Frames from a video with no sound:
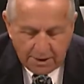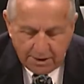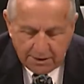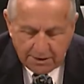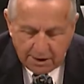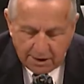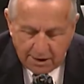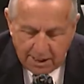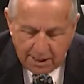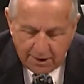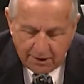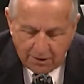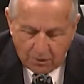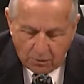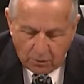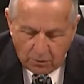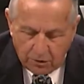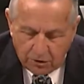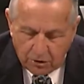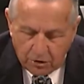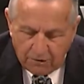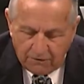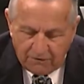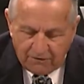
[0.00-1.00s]
together
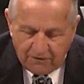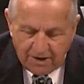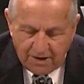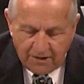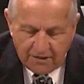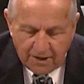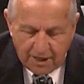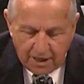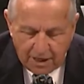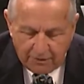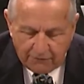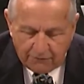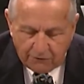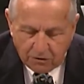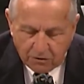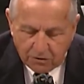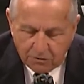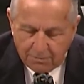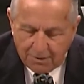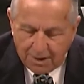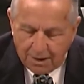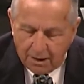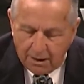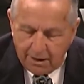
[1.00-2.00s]
with good faith efforts
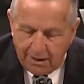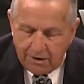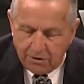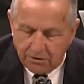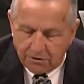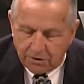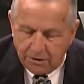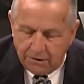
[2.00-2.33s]
by leaders